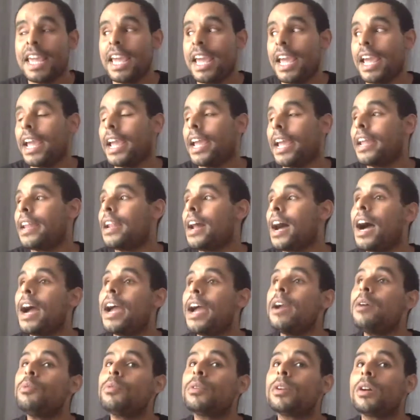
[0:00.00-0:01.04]
And I
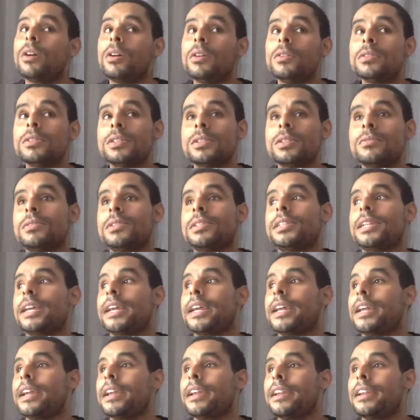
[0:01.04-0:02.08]
would also
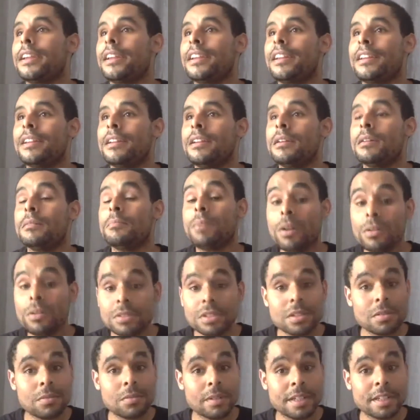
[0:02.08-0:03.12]
say, post
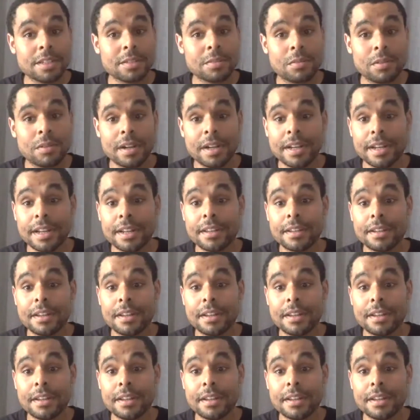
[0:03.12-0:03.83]
2020,